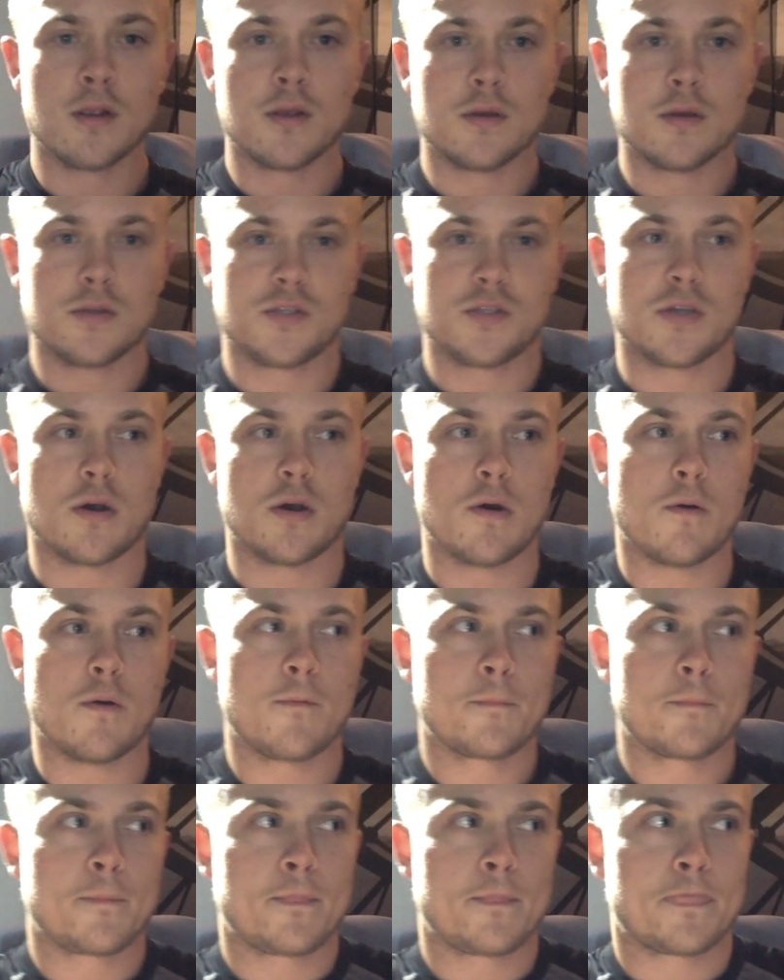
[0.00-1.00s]
So
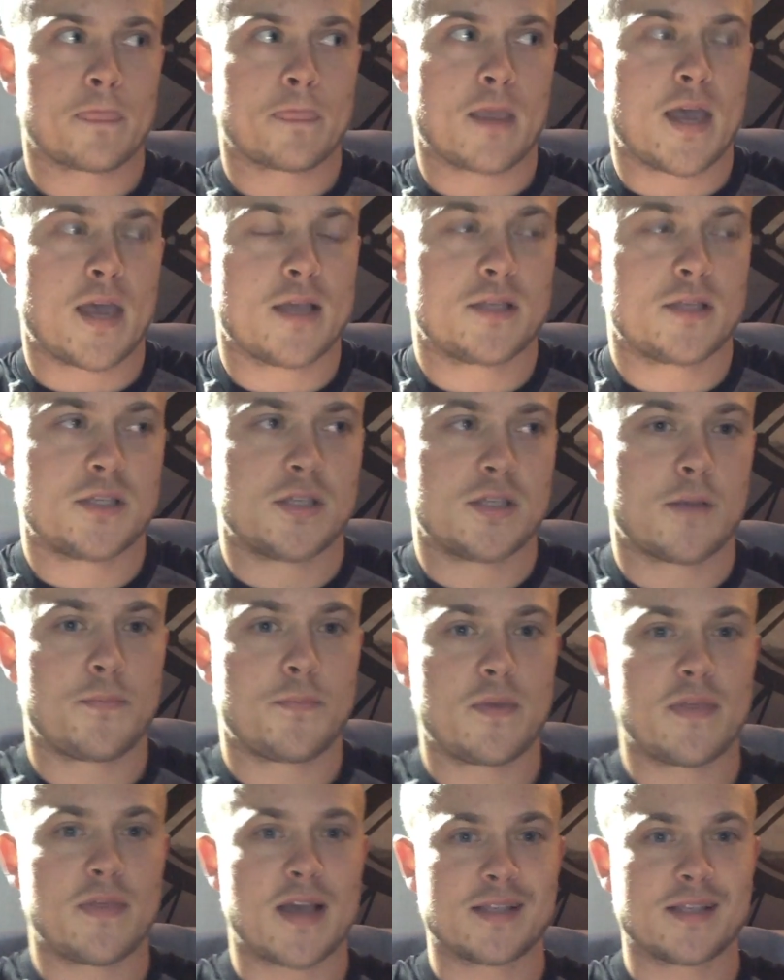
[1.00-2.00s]
it's
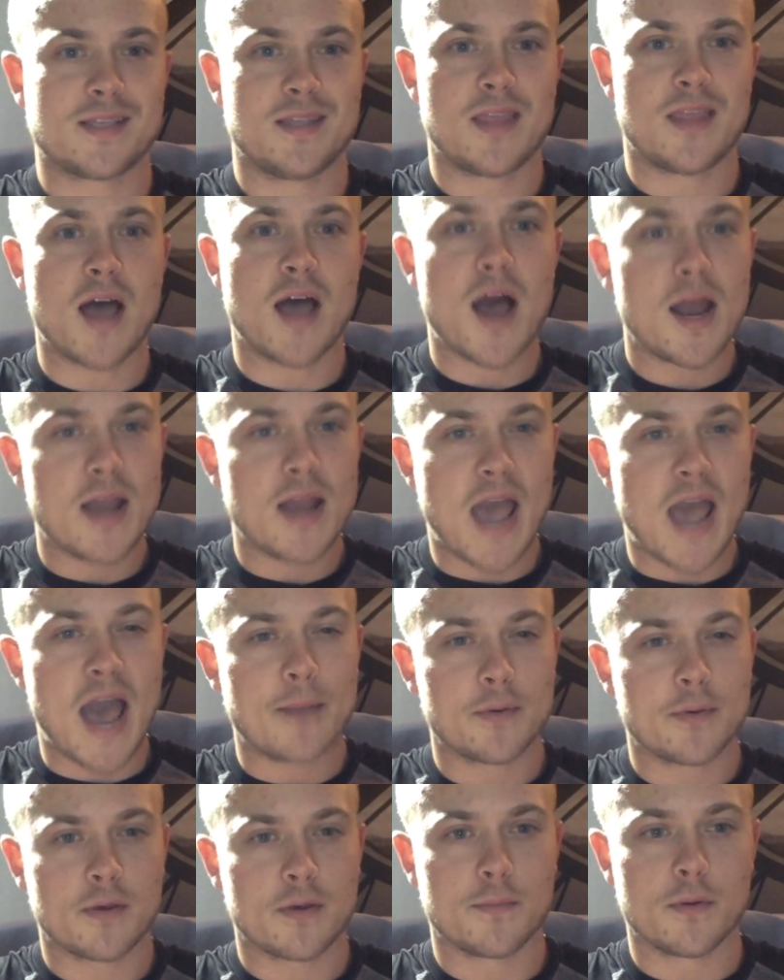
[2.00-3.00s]
something that's not
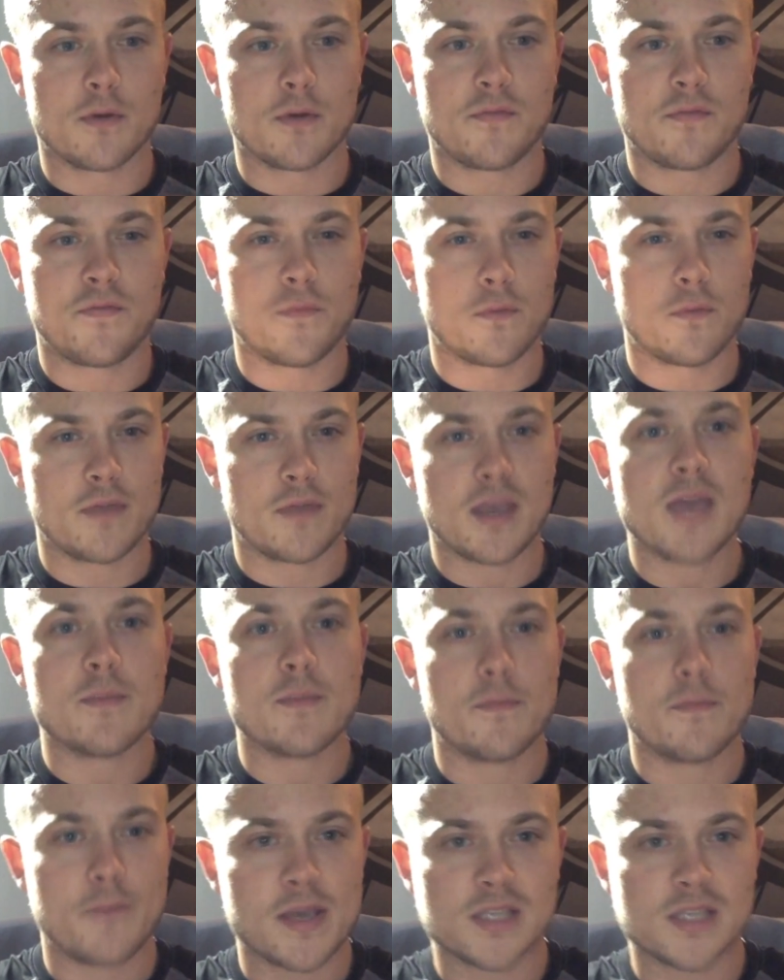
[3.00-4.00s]
applicable for the game
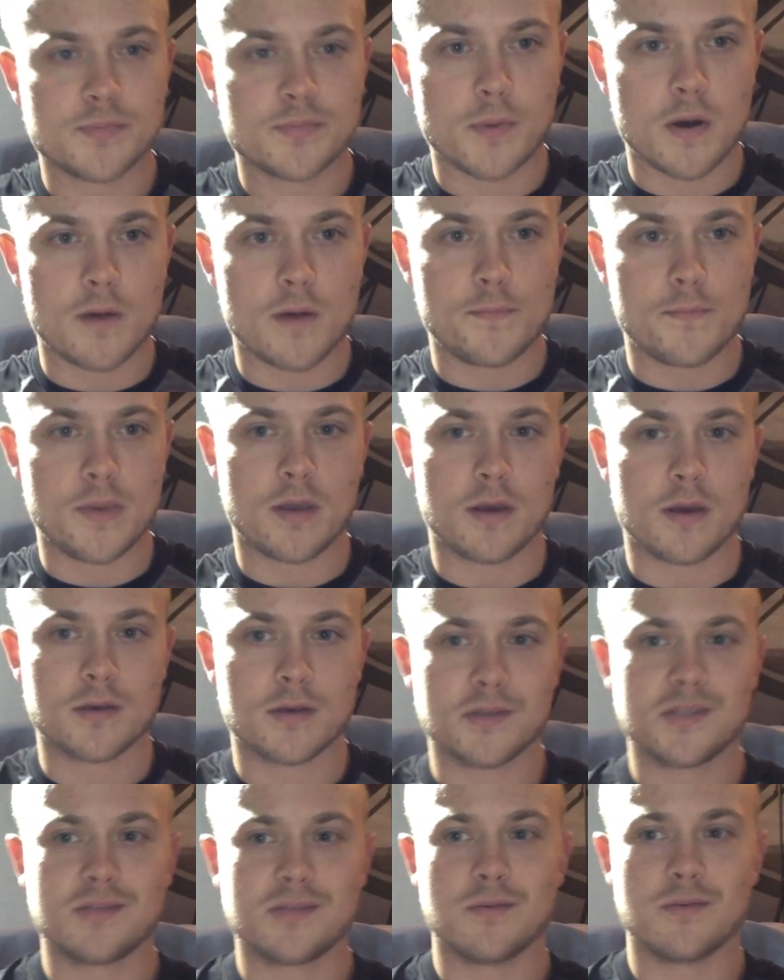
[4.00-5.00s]
of baseball
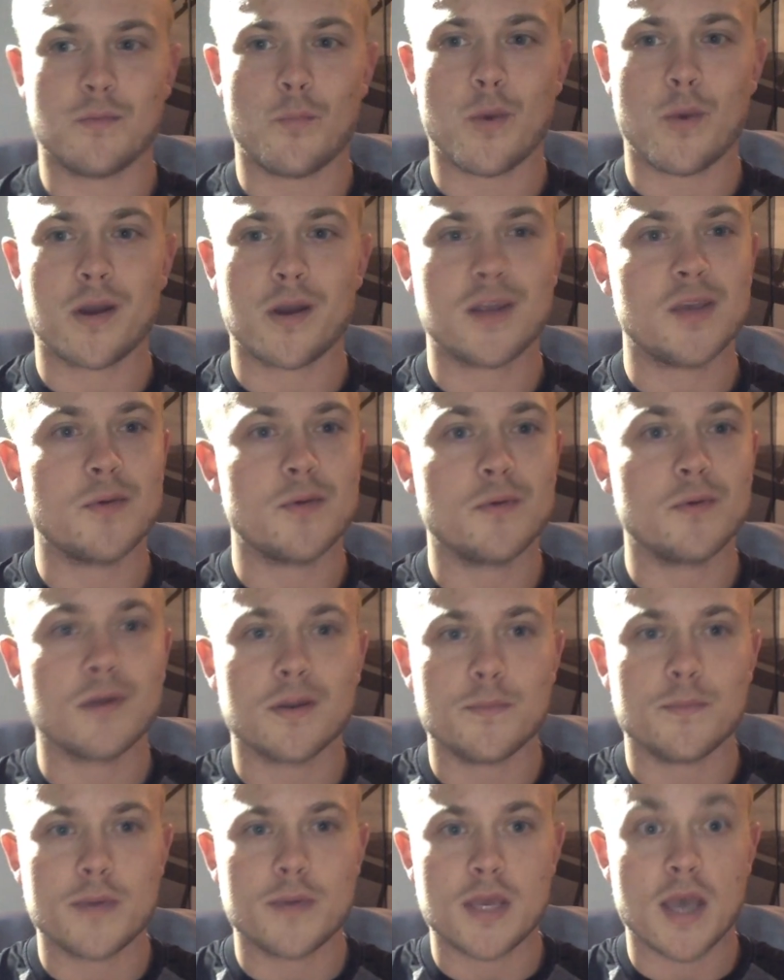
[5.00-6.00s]
because when are you going to
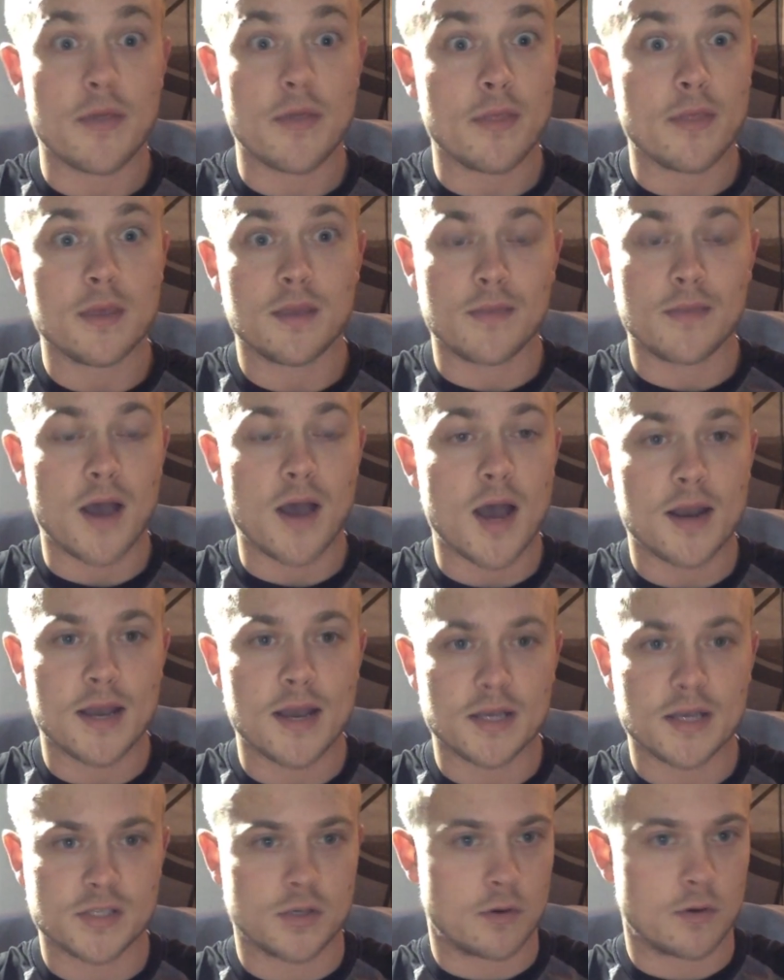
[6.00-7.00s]
be in the
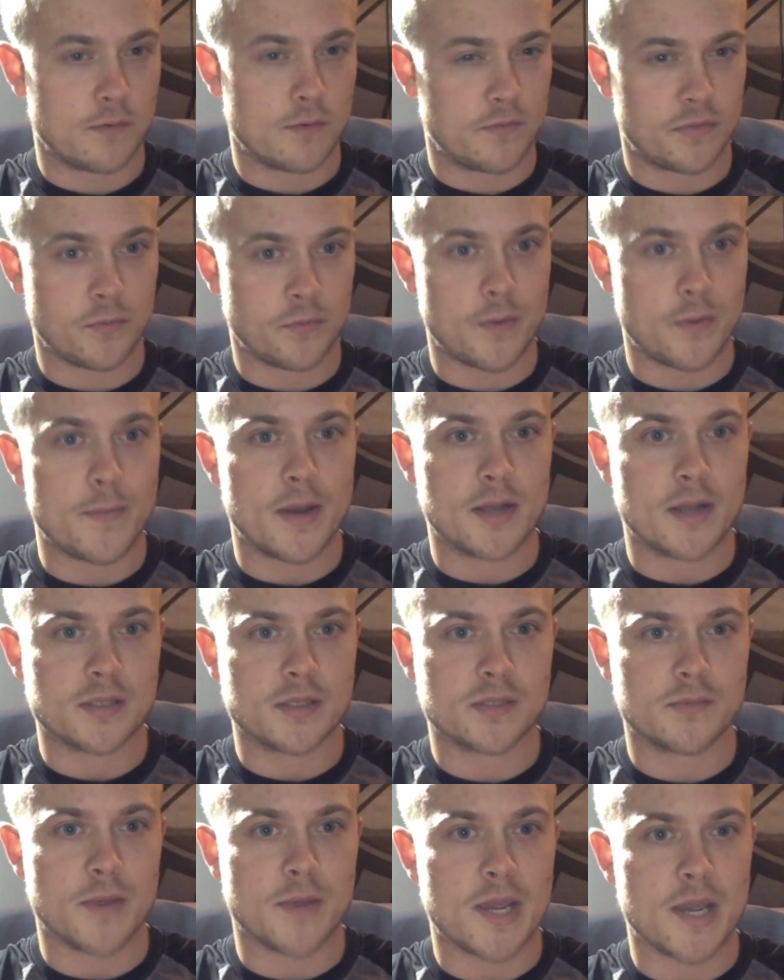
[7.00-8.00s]
on-deck circle for 3
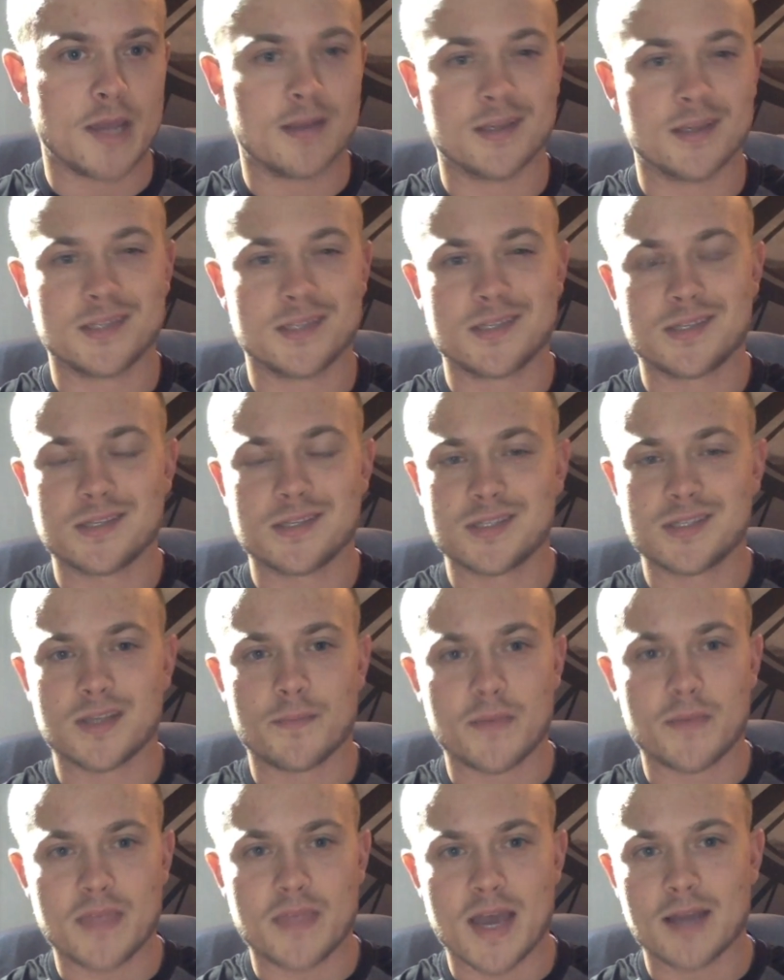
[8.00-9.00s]
minutes, right? It's
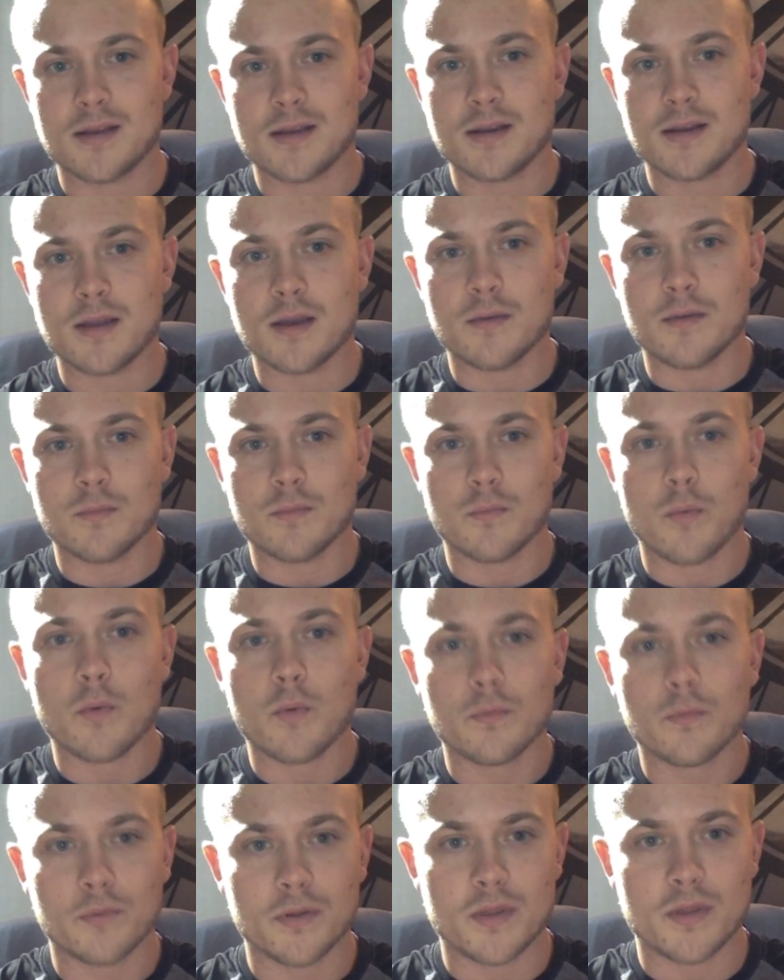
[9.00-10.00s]
something that won't
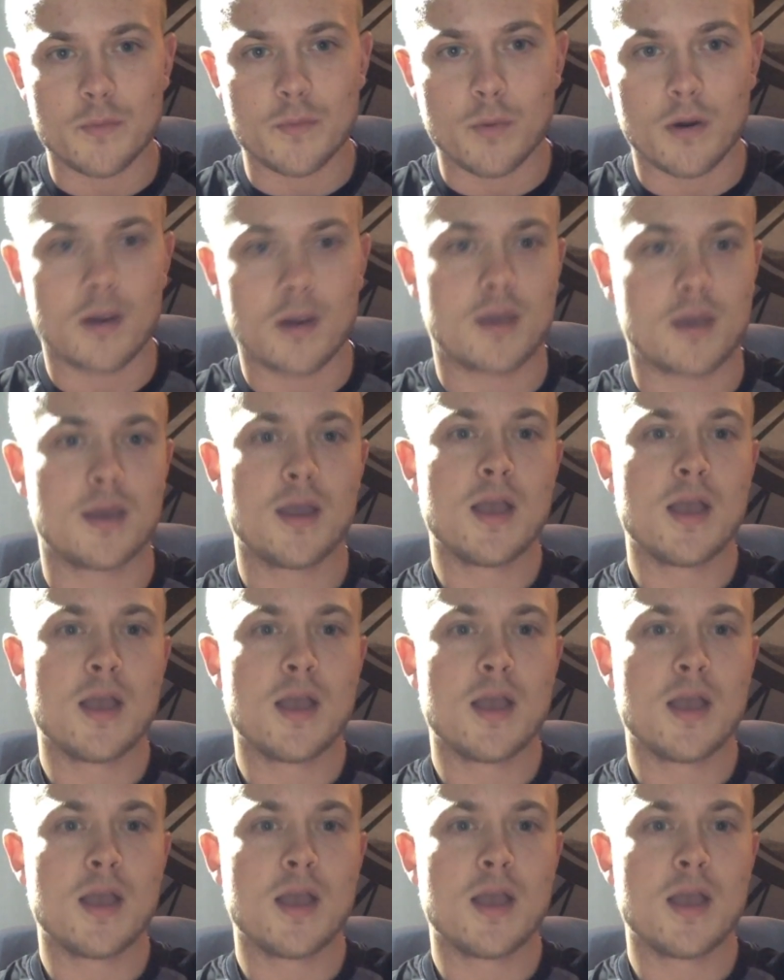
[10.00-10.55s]
really work,